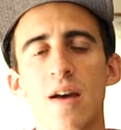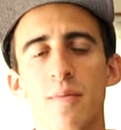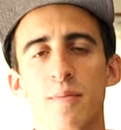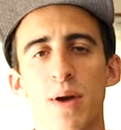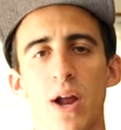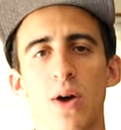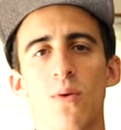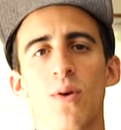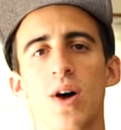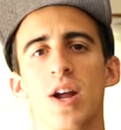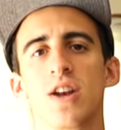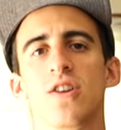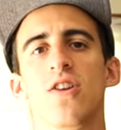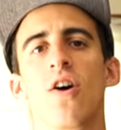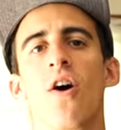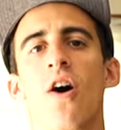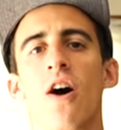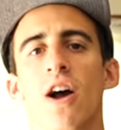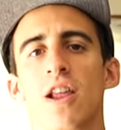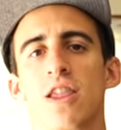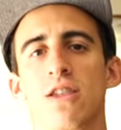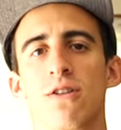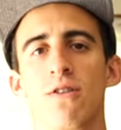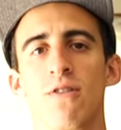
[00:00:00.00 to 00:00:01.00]
but I wanna
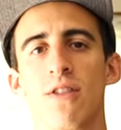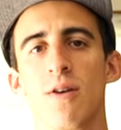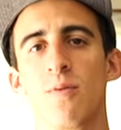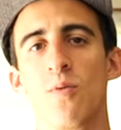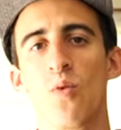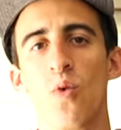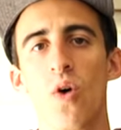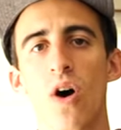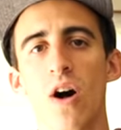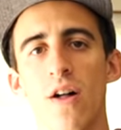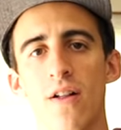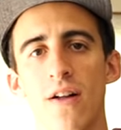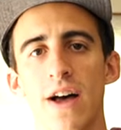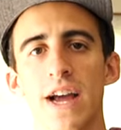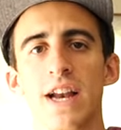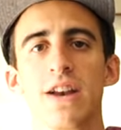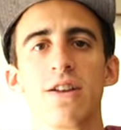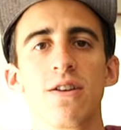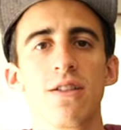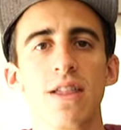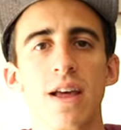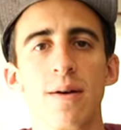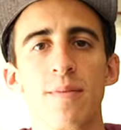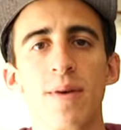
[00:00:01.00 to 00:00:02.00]
talk through them while I
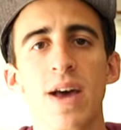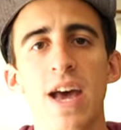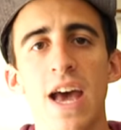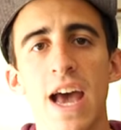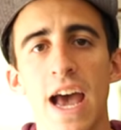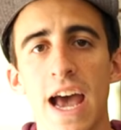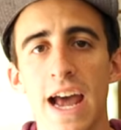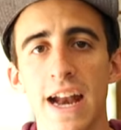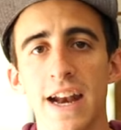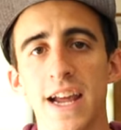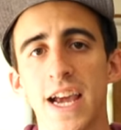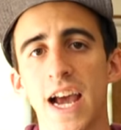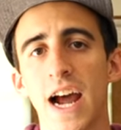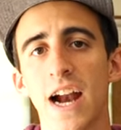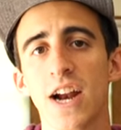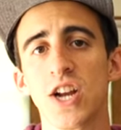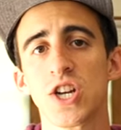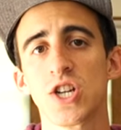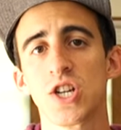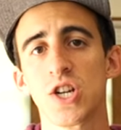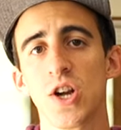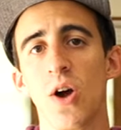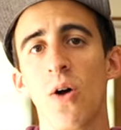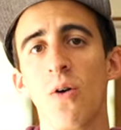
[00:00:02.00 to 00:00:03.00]
do them and to kind
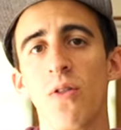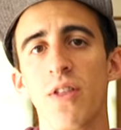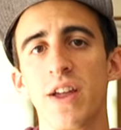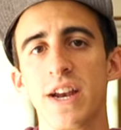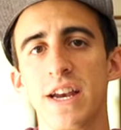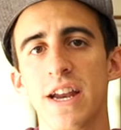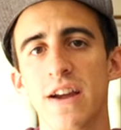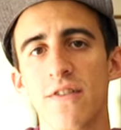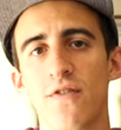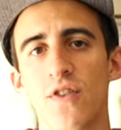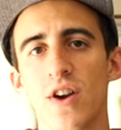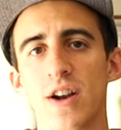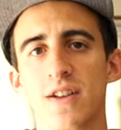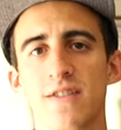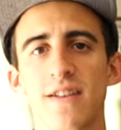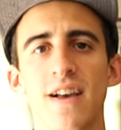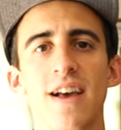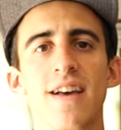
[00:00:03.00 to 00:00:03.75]
of show the difference.